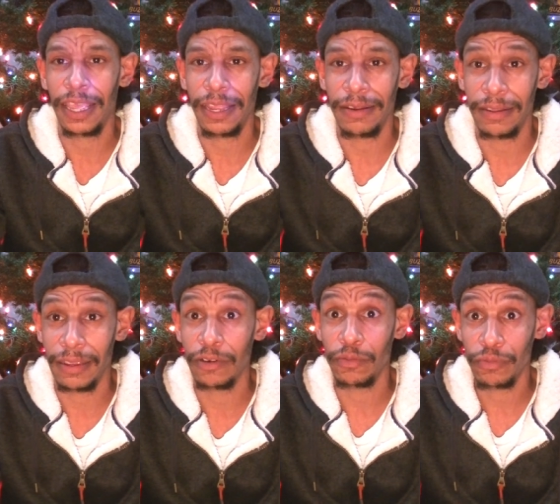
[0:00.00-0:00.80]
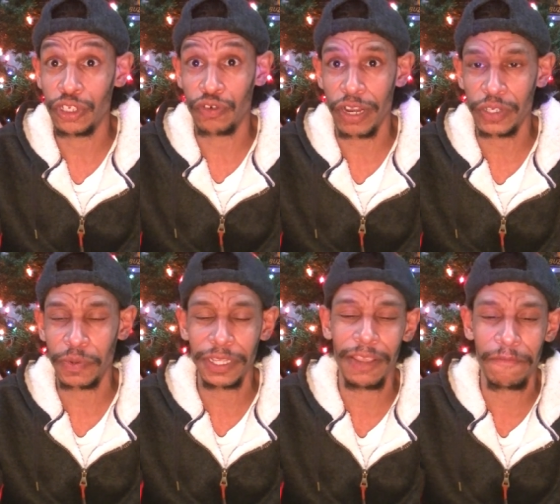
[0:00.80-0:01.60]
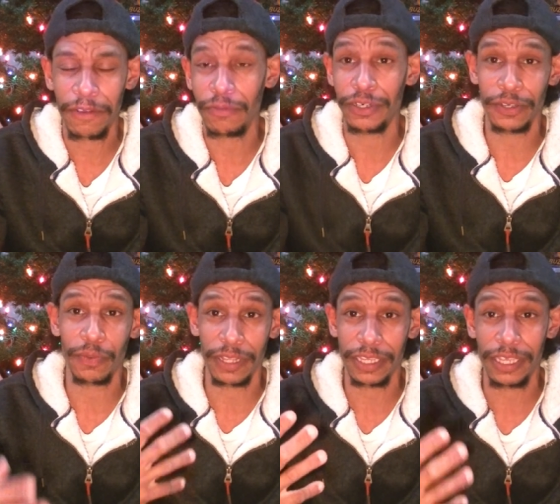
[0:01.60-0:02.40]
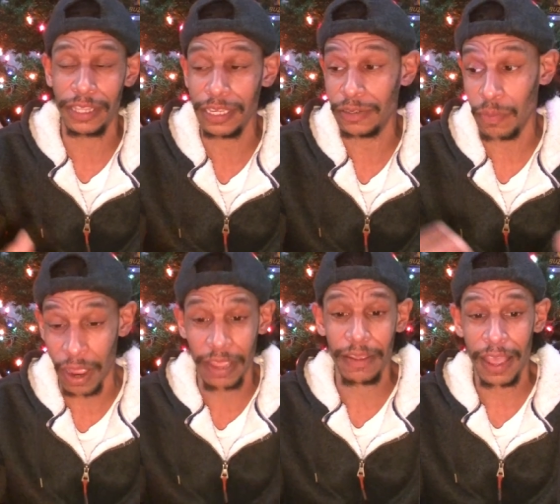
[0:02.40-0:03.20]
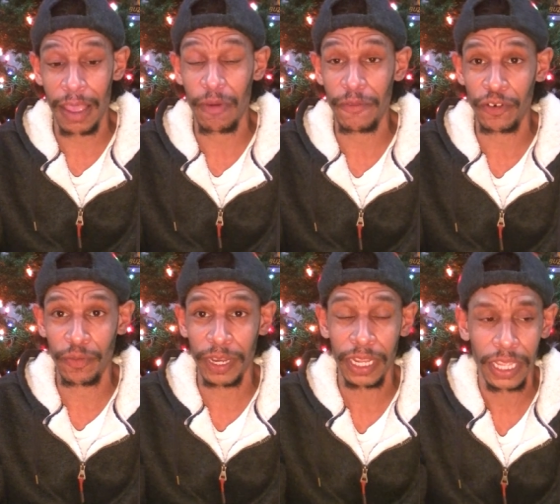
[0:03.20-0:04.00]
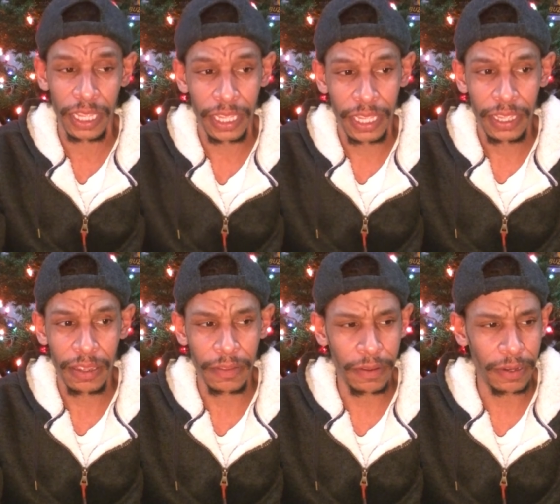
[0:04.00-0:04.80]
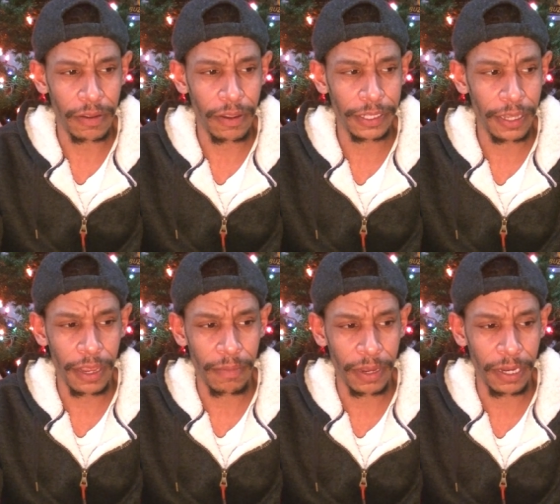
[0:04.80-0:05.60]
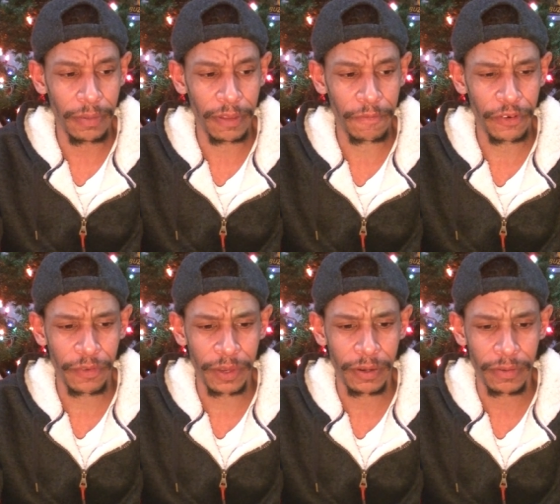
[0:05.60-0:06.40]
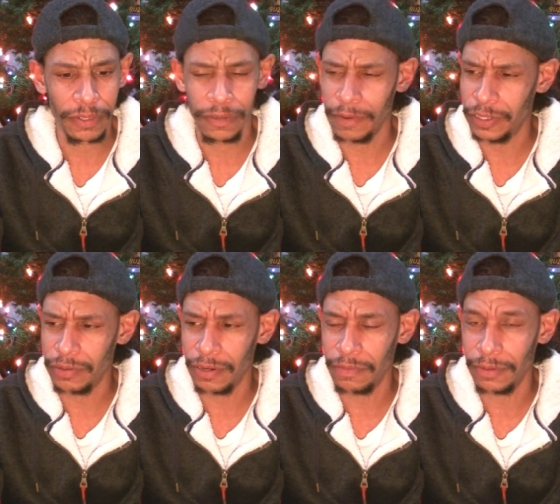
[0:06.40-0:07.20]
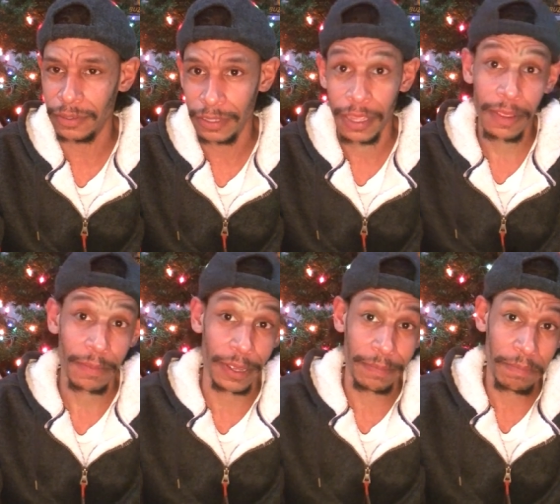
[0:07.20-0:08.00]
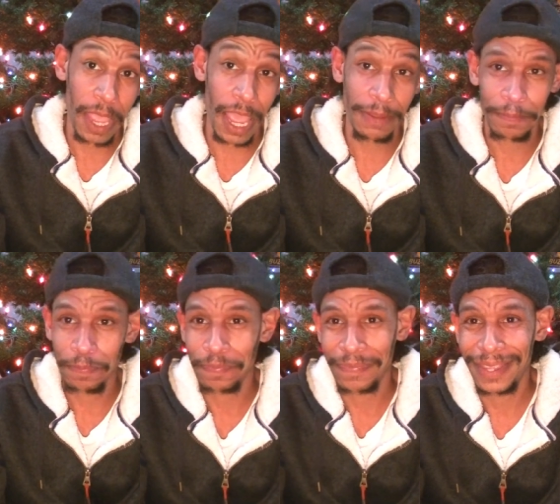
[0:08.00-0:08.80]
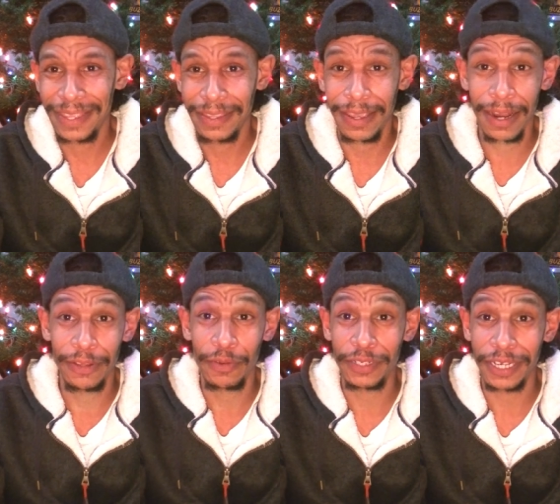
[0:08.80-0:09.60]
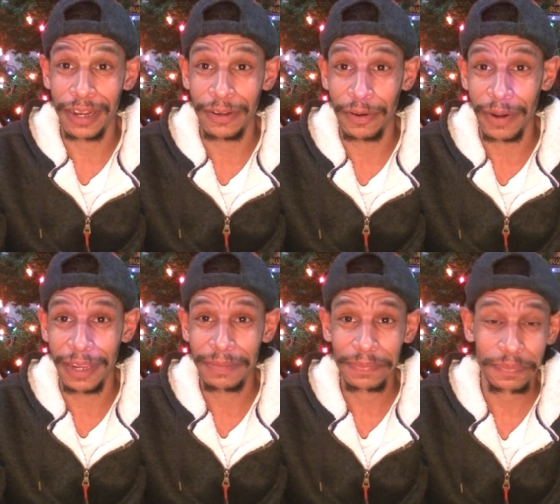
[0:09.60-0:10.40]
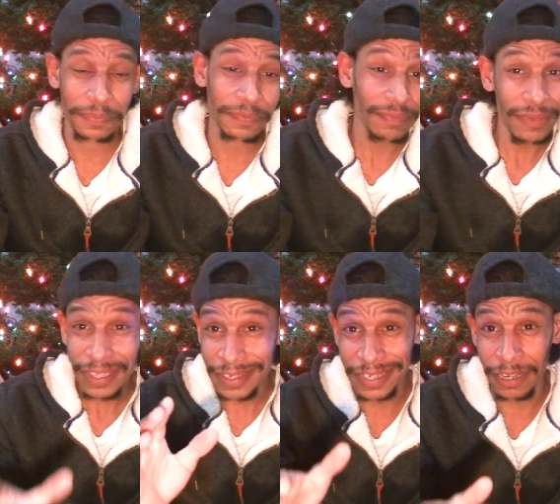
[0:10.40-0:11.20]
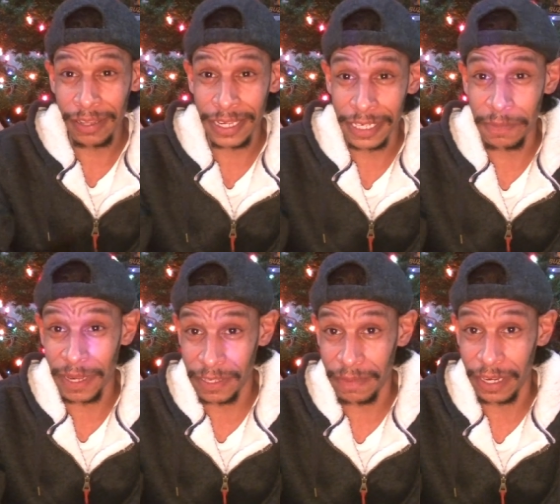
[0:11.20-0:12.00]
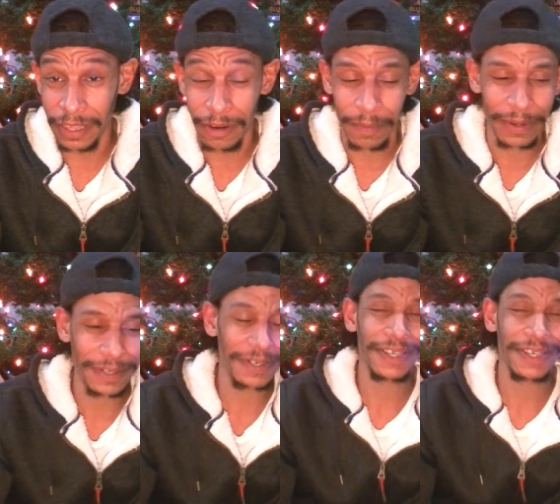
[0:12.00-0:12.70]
and uh, stress relief, which is one of the key things why I'm a fisherman. Although it costs a lot of money to be a fisherman, which is very stressful. But hey, you got to do what you got to do, right? Still less expensive than a therapist.